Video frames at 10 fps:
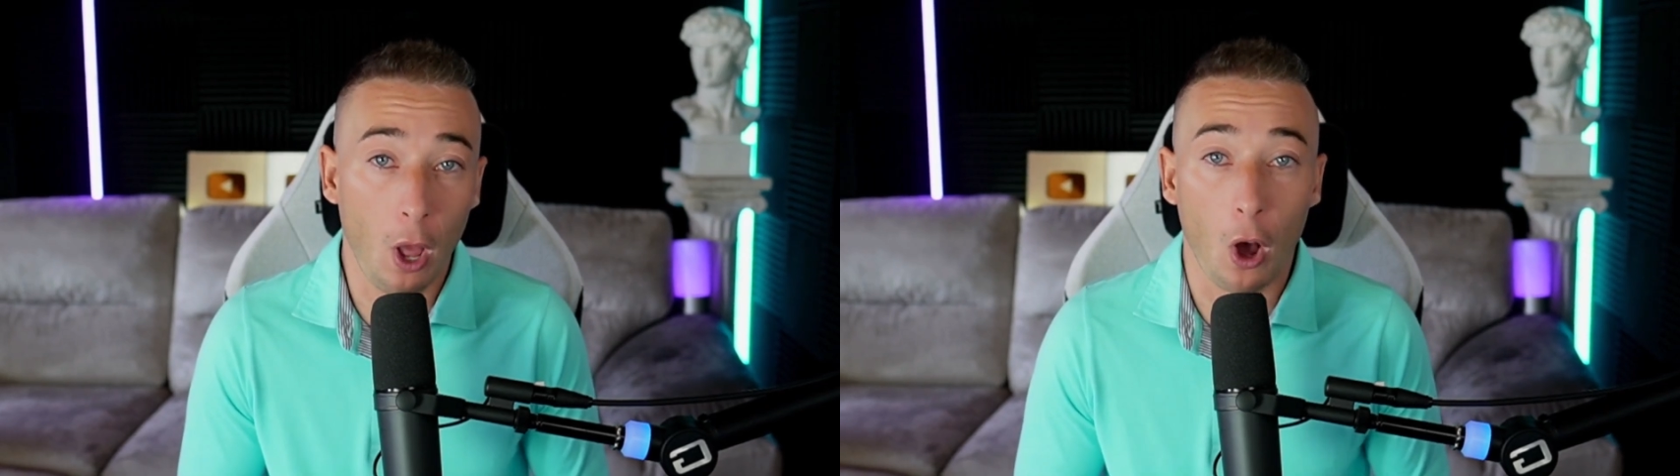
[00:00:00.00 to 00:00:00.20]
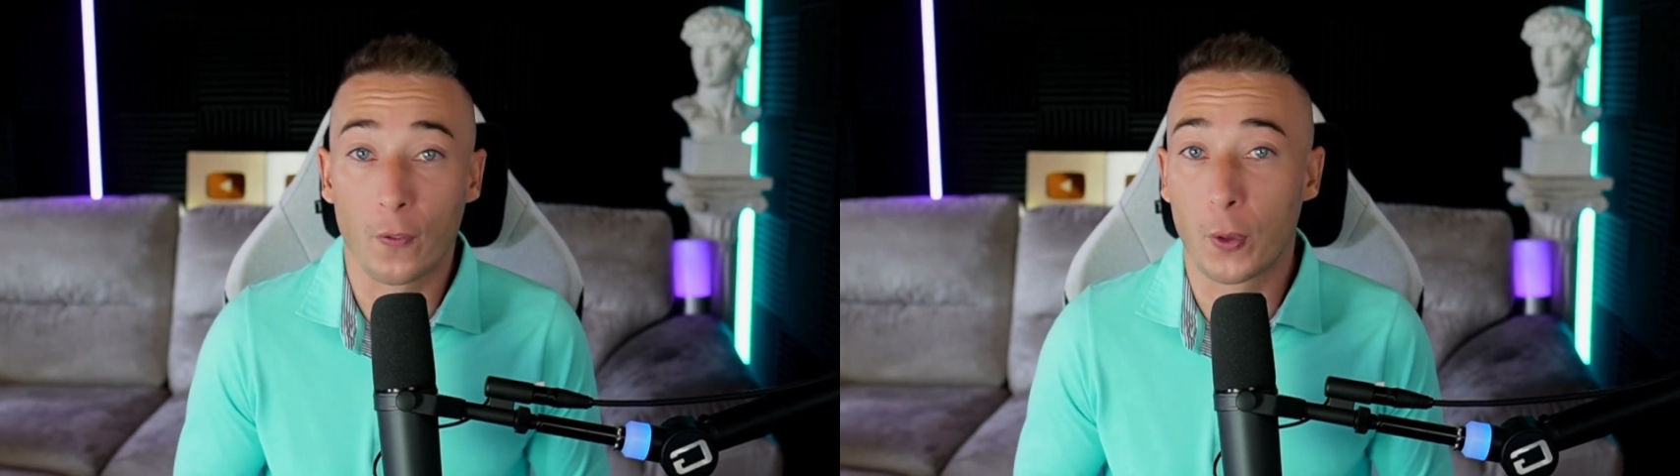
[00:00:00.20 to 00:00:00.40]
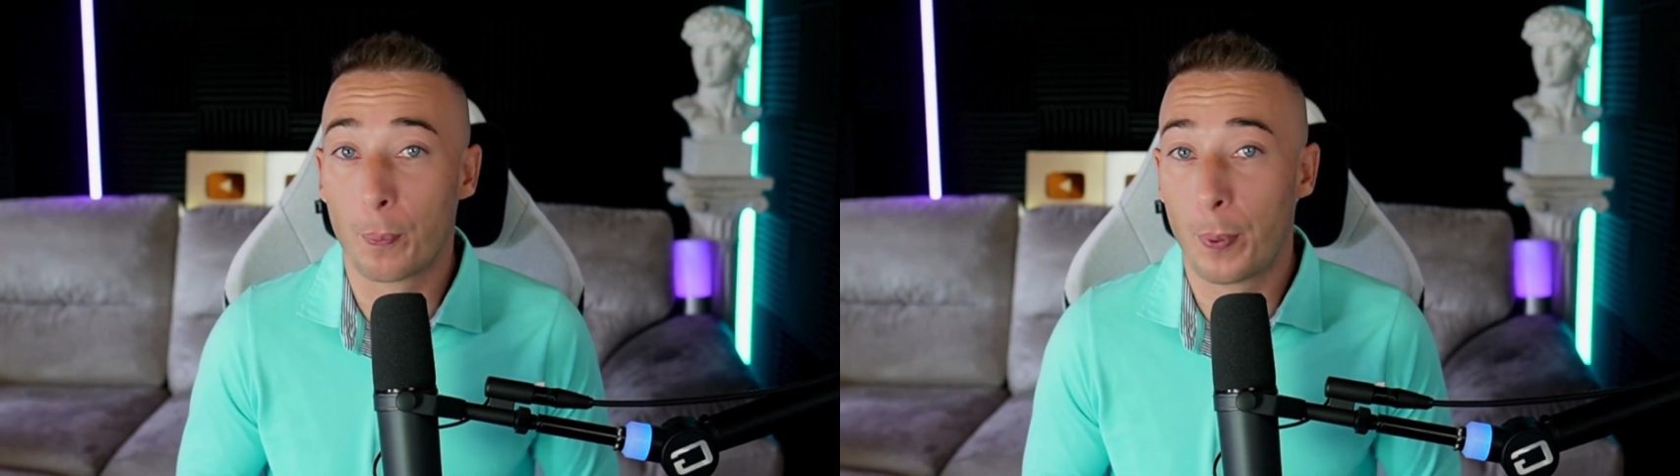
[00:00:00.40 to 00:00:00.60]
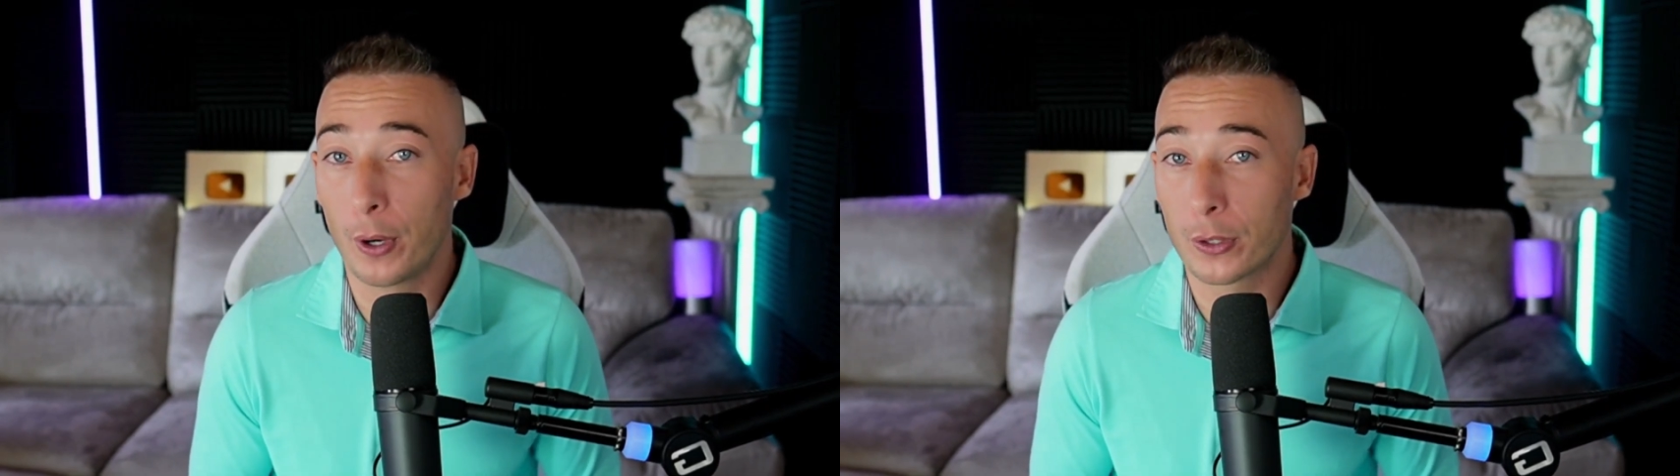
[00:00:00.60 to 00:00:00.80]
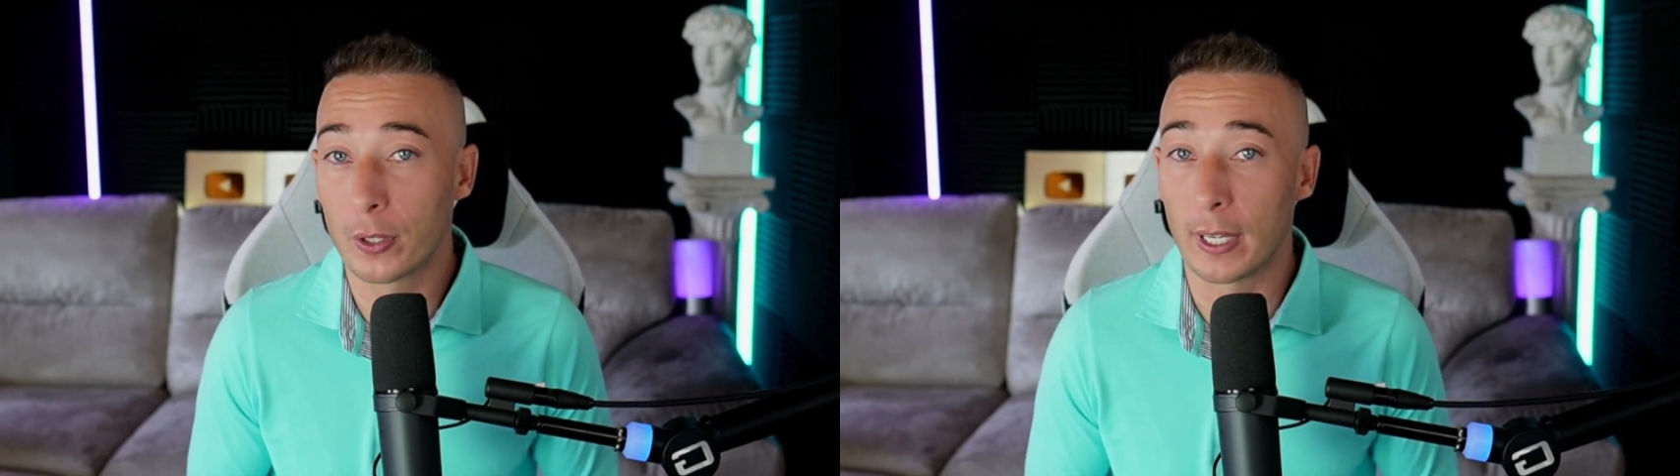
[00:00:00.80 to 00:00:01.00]
of the
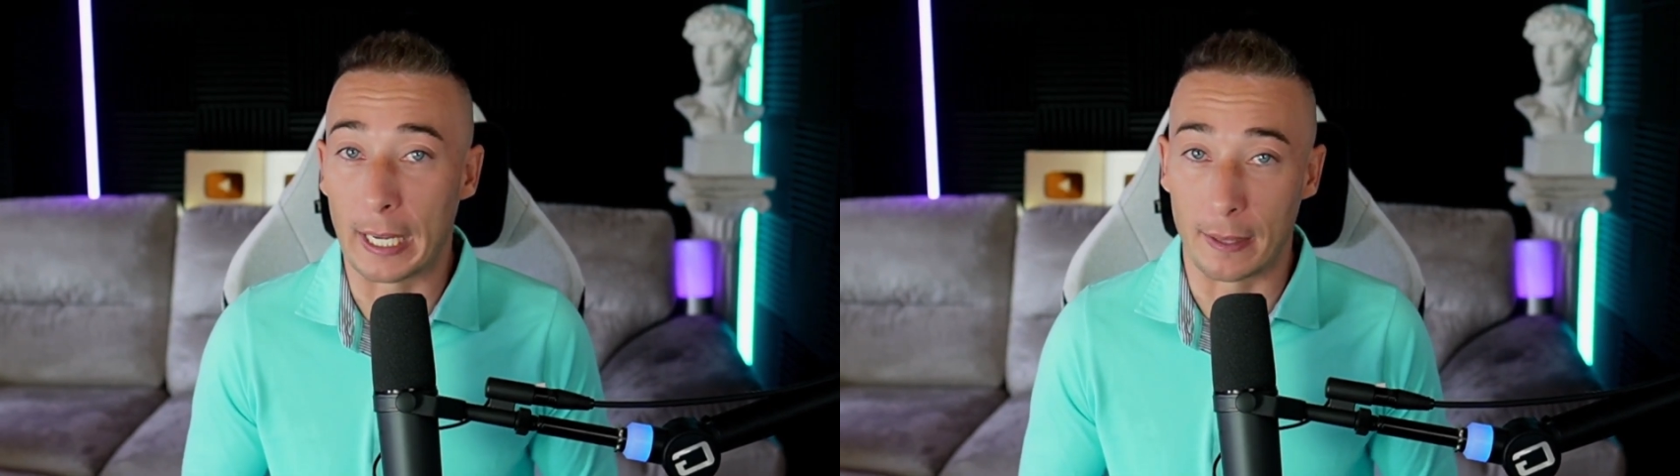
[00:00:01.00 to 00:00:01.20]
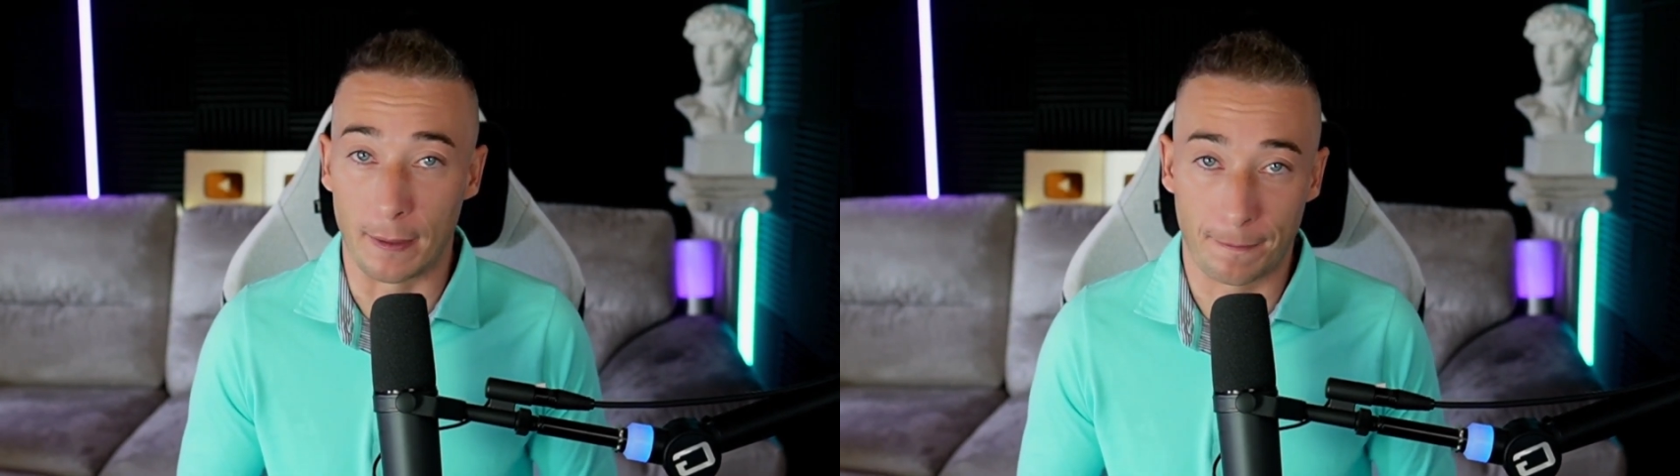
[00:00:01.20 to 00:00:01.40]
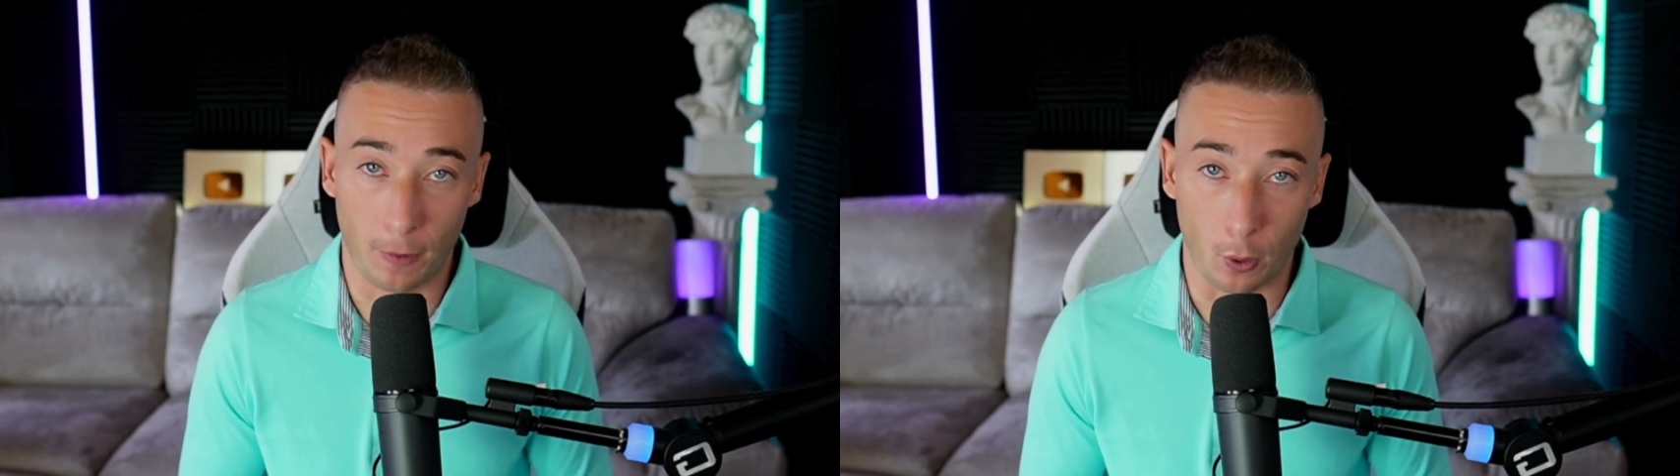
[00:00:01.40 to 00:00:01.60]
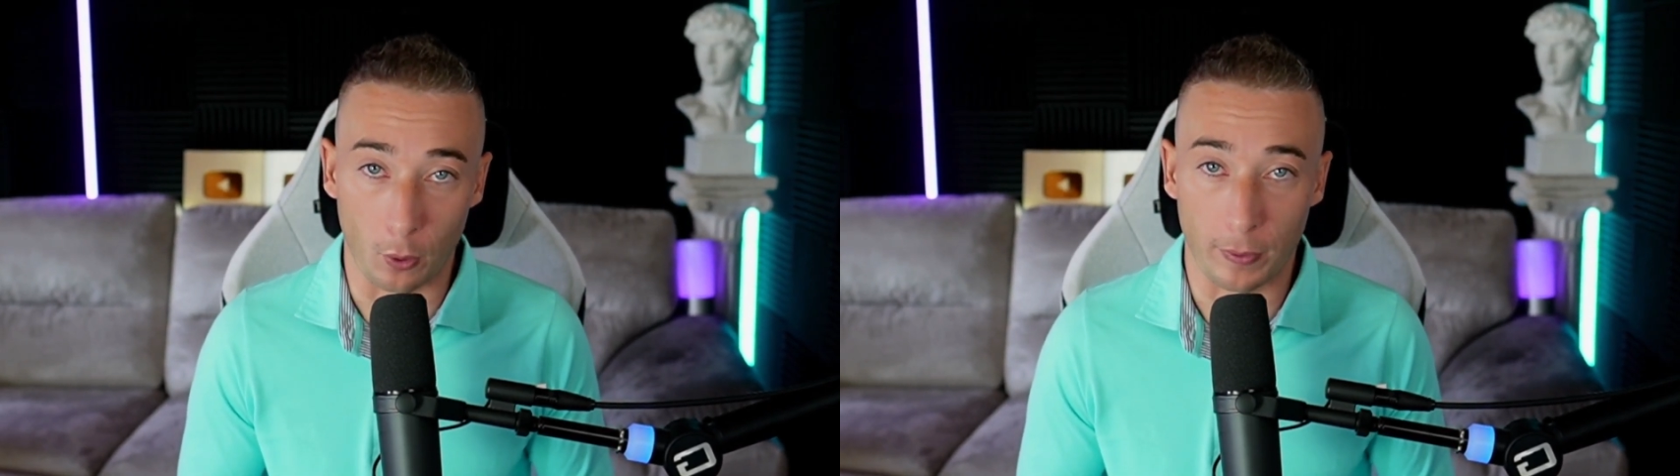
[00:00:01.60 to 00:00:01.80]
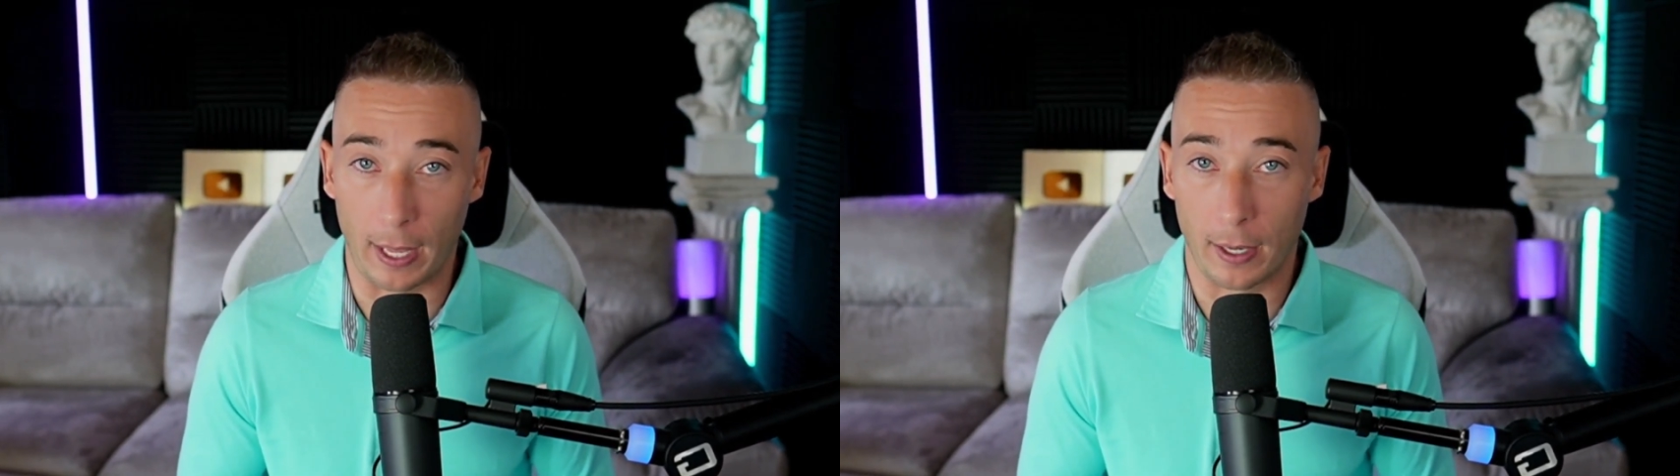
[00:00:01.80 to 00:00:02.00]
person in the photo
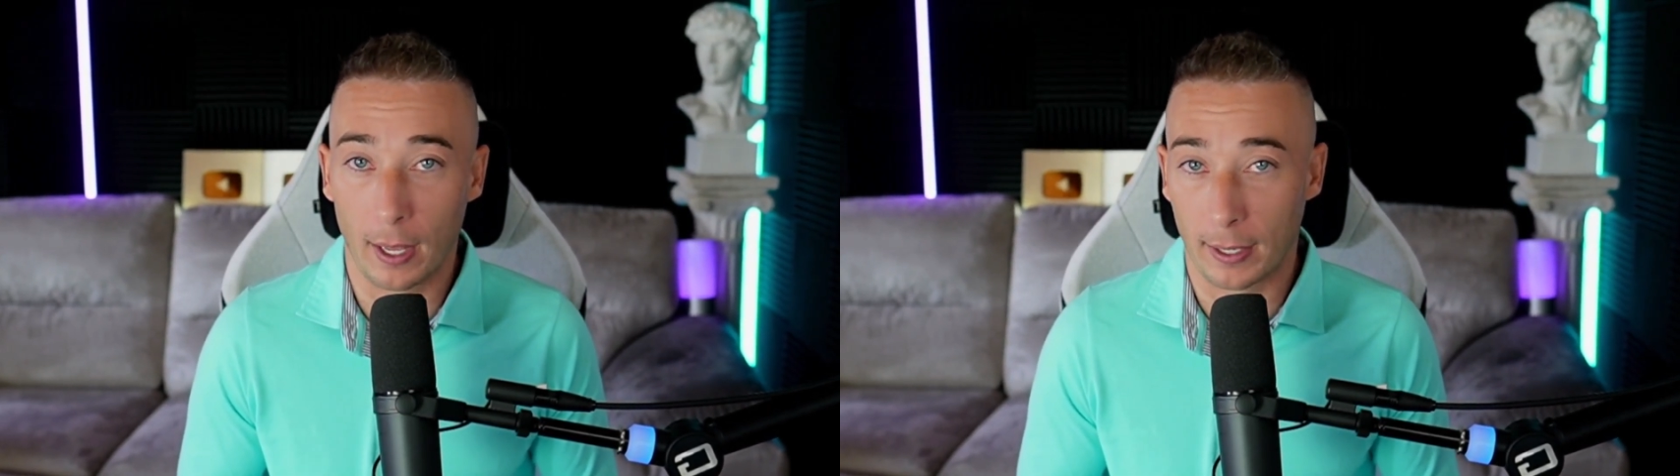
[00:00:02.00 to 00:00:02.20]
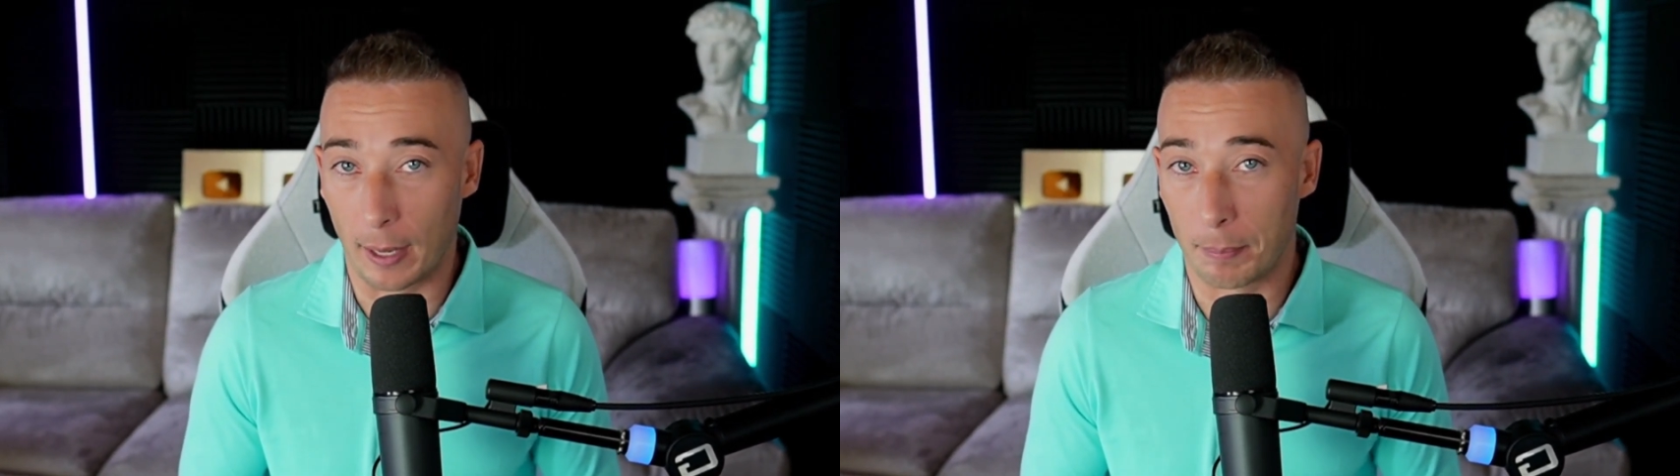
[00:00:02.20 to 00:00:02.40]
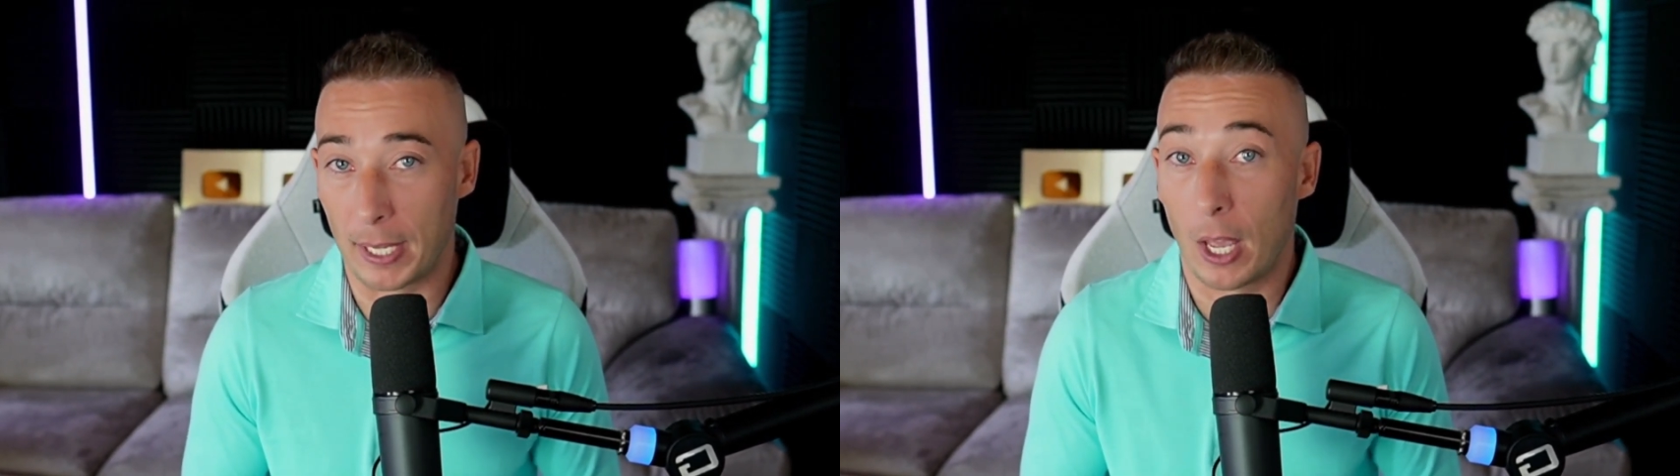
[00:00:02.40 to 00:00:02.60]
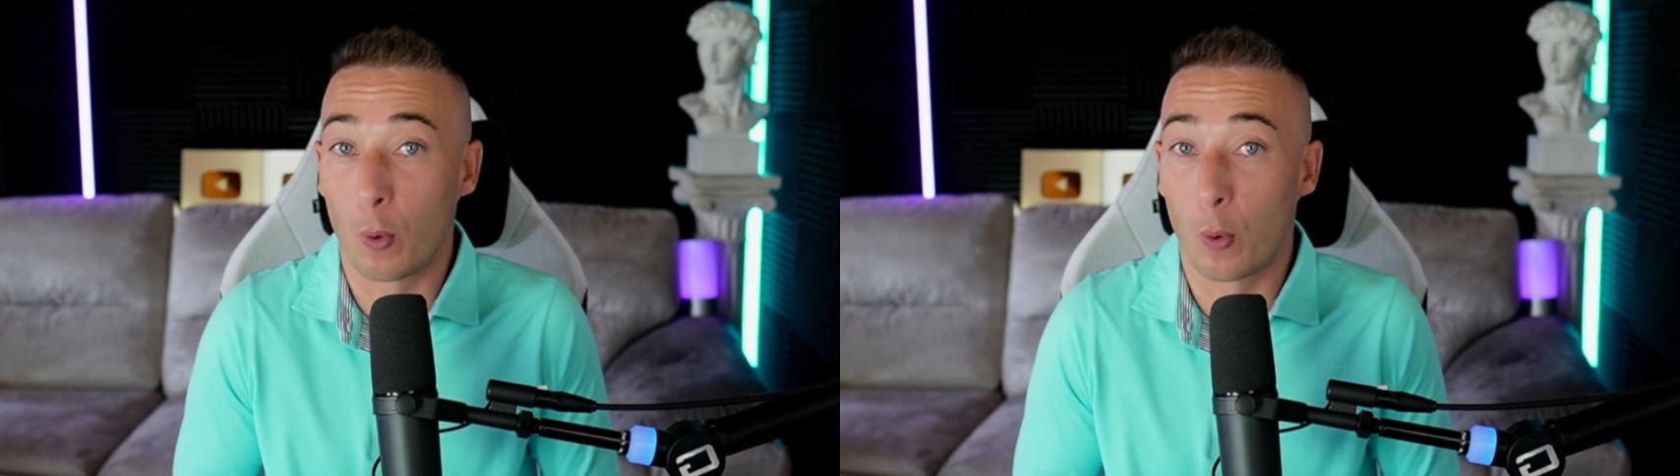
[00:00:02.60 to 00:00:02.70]
that can be